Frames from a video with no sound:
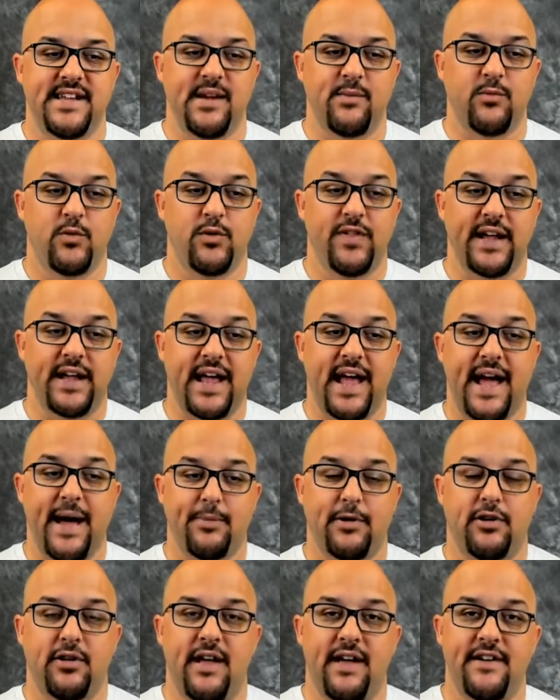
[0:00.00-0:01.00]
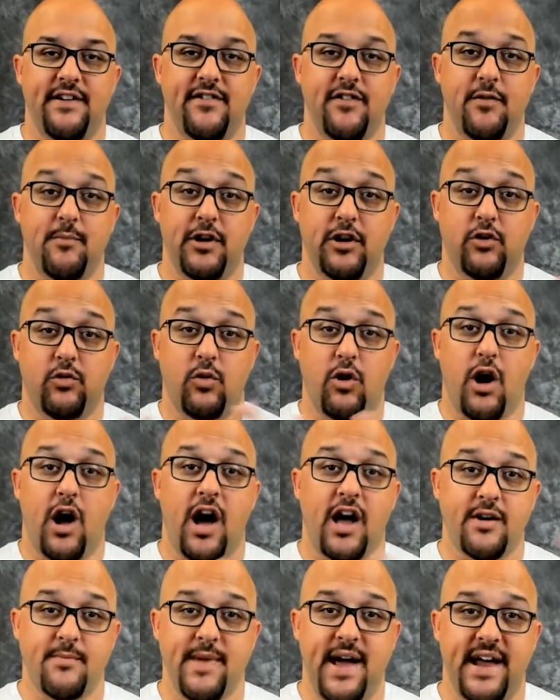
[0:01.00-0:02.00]
name with the capital N in the middle will
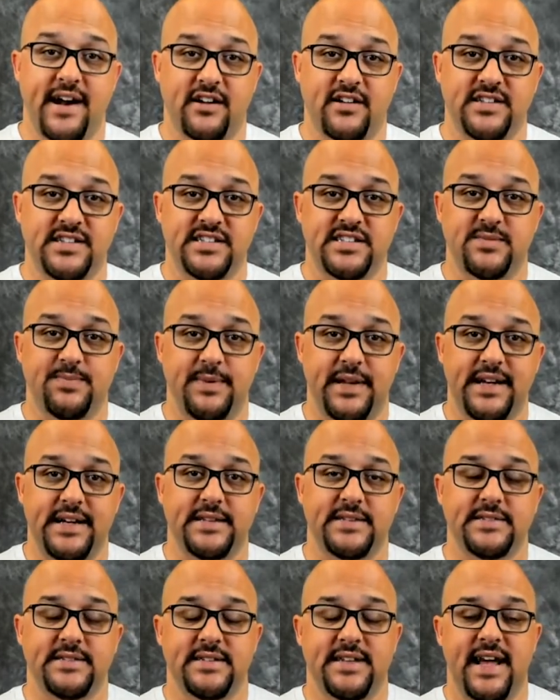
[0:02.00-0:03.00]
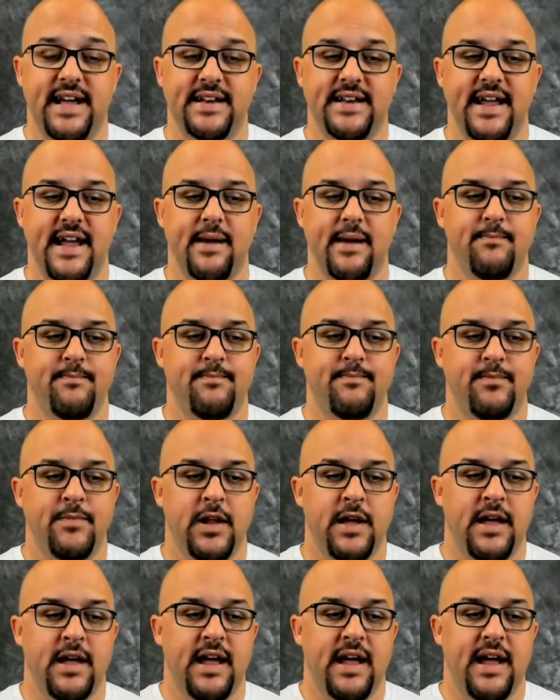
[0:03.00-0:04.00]
automatically split that name.
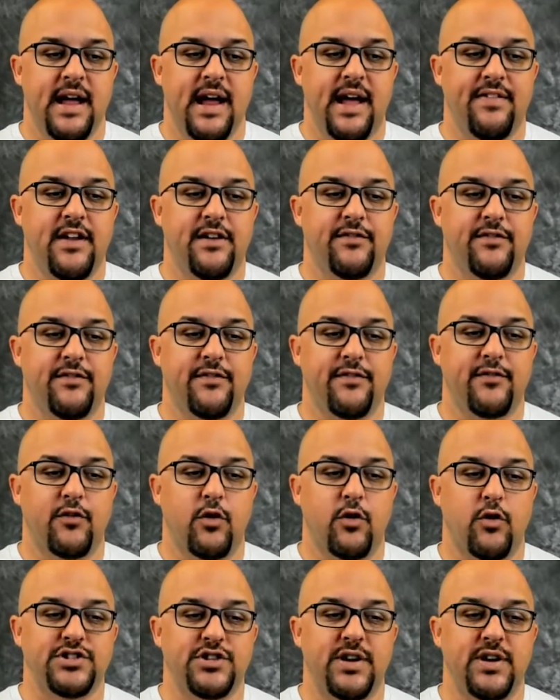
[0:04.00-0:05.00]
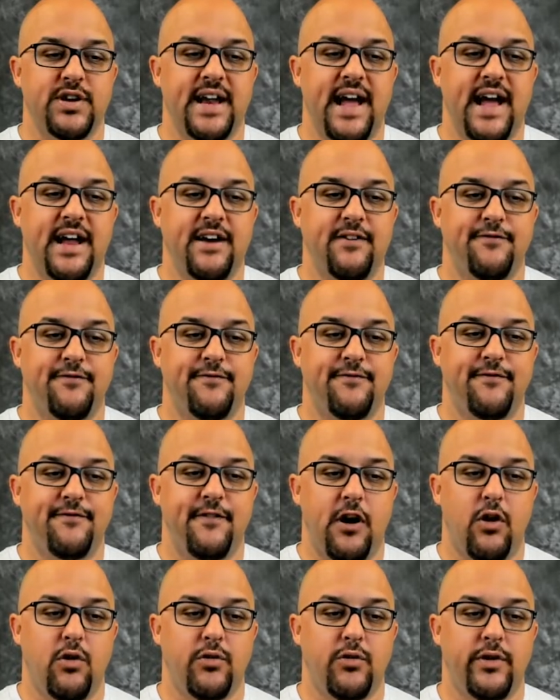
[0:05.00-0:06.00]
And then, of course, you can add
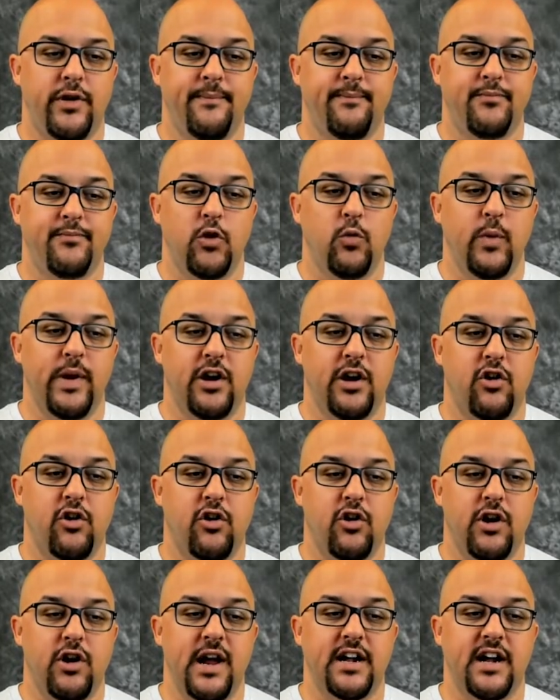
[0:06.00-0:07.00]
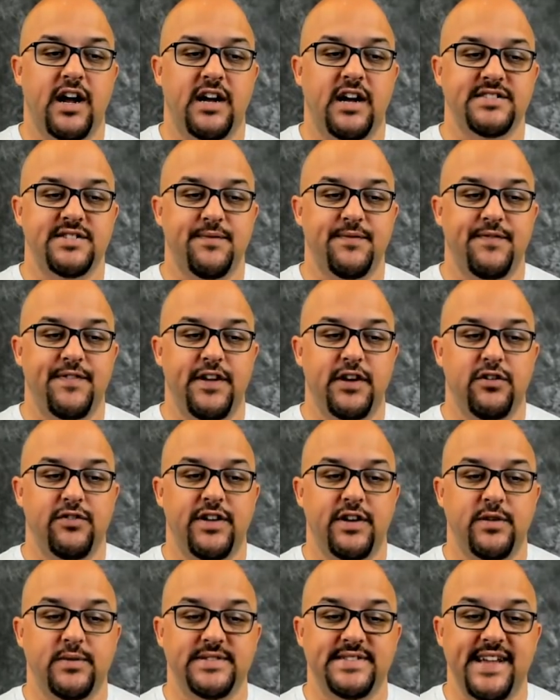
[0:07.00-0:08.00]
phone. We created a custom
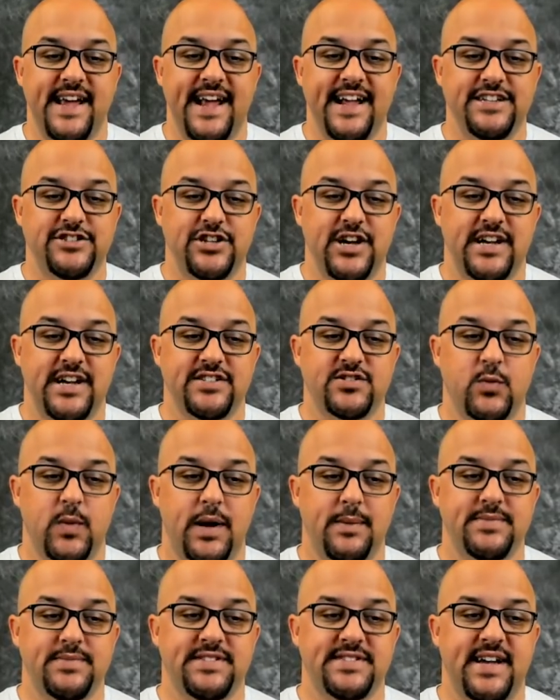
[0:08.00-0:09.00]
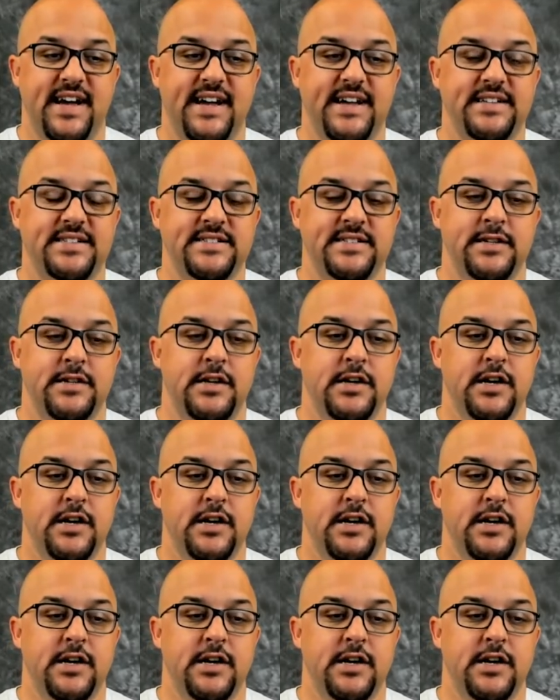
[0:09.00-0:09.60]
field that was HS website,